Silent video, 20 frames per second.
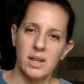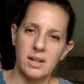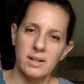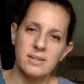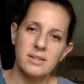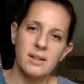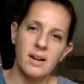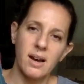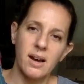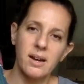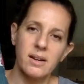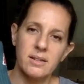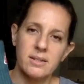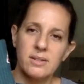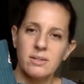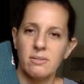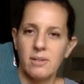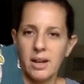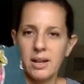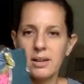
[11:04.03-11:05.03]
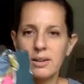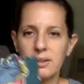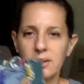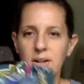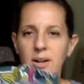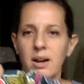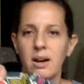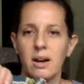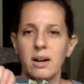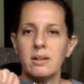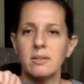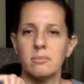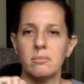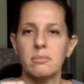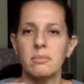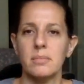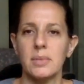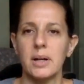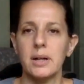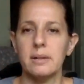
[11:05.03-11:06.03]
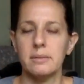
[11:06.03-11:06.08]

It's not, it's the regular cotton, but.